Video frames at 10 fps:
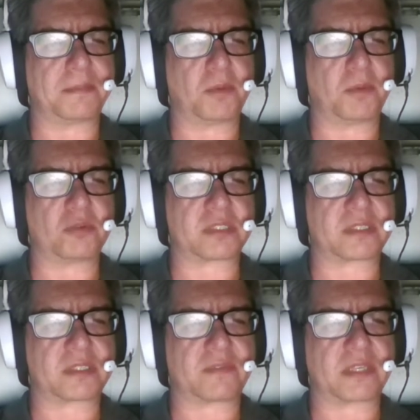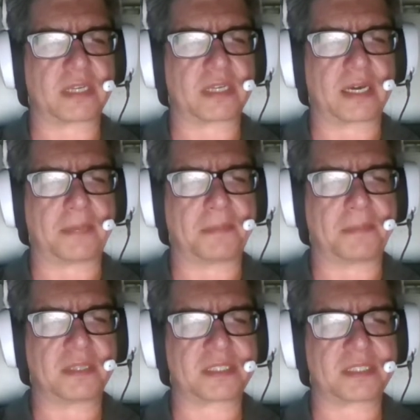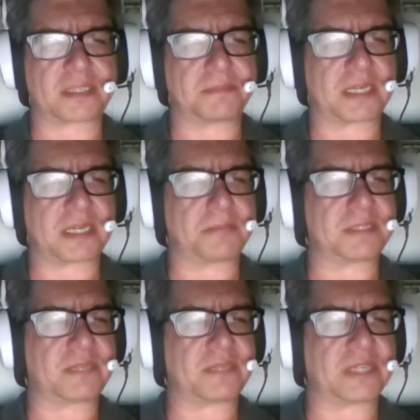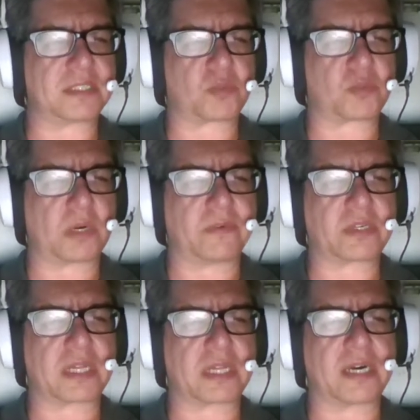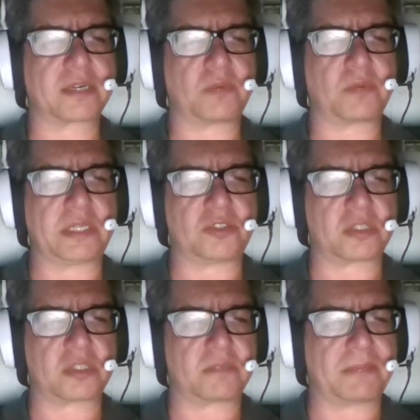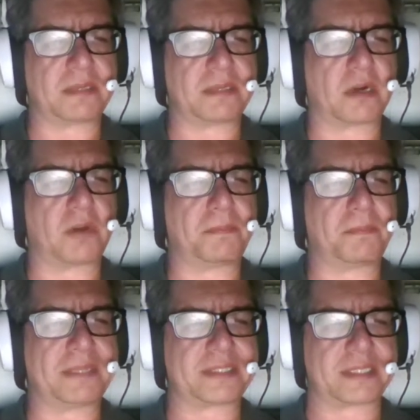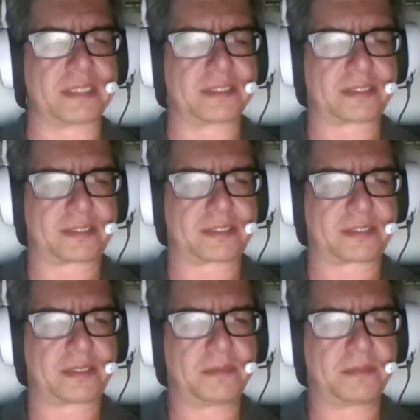most of the time, sometimes even at 12 o'clock when he should have been busiest.